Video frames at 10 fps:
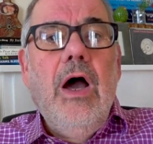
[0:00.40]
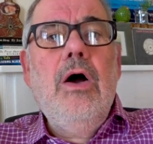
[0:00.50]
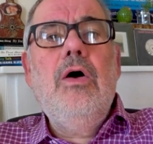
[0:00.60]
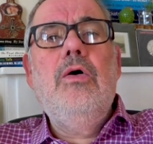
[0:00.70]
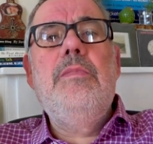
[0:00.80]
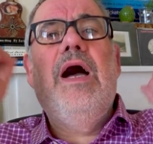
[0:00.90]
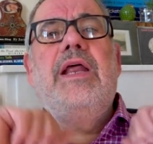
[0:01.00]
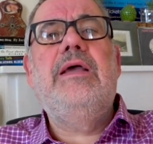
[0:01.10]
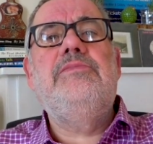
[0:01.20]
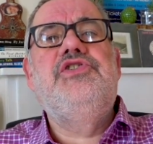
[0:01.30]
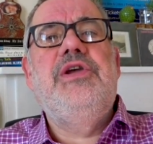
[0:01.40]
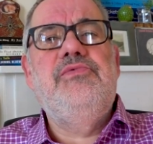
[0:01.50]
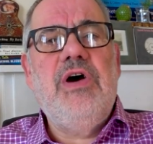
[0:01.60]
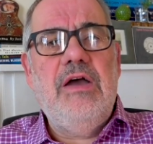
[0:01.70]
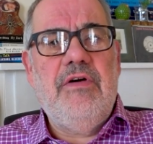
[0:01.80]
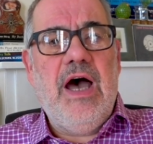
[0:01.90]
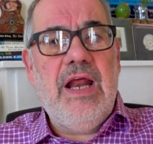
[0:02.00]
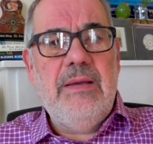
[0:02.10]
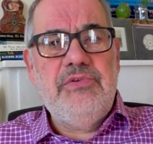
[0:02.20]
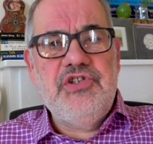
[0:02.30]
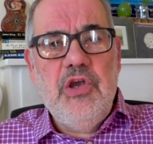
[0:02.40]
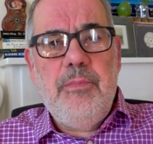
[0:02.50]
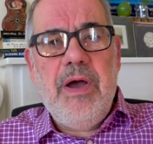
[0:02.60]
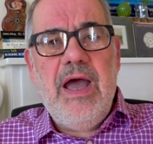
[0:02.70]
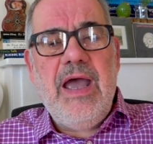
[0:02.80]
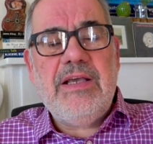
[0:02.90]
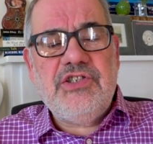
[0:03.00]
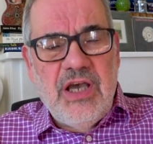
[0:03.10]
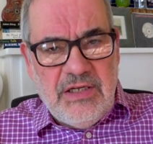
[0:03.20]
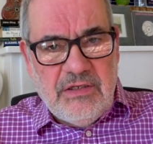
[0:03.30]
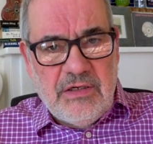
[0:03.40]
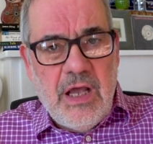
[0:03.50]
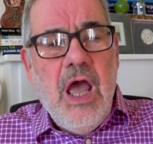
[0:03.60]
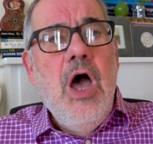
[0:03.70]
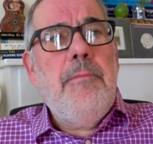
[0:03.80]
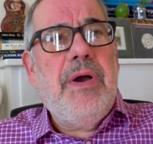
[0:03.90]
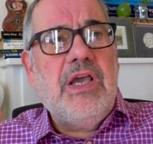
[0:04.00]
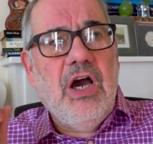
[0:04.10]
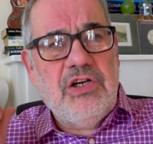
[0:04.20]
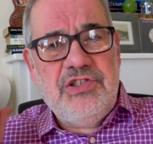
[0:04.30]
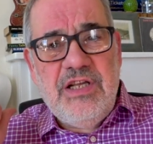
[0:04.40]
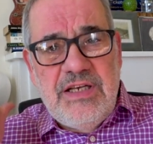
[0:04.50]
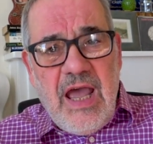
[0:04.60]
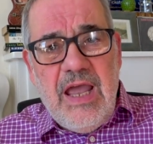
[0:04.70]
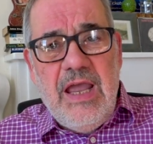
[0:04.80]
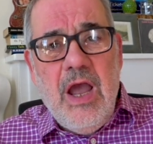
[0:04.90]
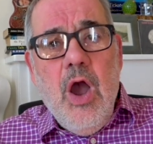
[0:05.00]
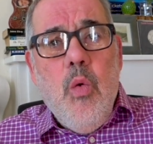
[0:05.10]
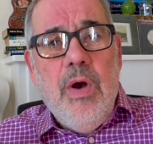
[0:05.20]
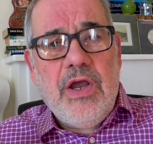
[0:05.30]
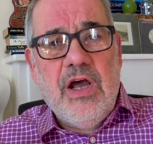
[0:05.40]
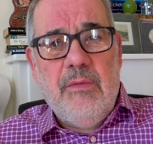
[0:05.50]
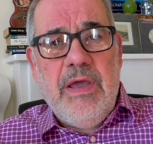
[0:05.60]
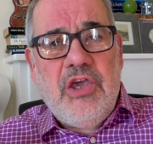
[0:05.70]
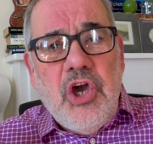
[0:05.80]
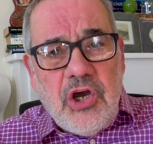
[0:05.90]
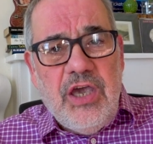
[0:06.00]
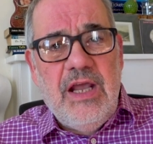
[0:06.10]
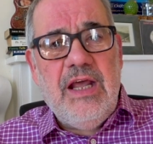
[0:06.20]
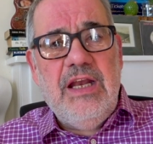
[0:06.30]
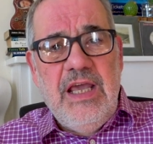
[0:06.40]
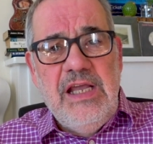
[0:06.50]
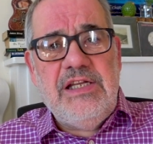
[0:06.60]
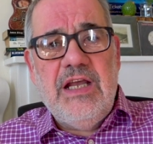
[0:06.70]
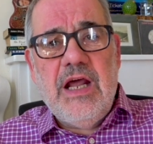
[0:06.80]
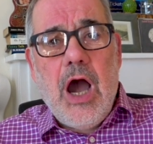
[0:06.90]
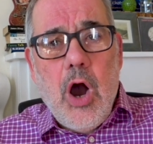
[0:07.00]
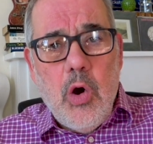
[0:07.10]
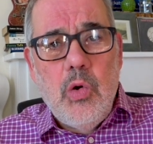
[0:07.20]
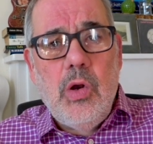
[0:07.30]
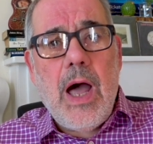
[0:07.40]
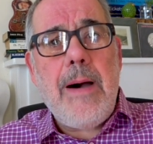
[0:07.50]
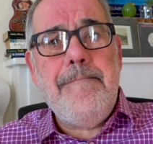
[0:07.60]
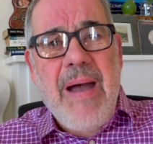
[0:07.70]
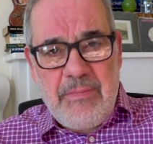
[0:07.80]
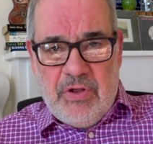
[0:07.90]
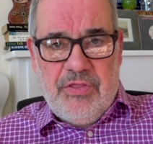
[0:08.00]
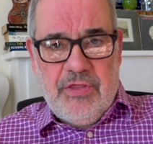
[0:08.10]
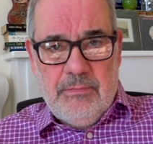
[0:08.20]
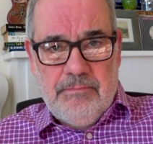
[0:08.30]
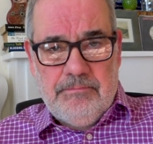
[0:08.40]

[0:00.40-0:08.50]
my name's Jim Driver and I'm super excited because today we're going to be cooking and eating a whole mammoth.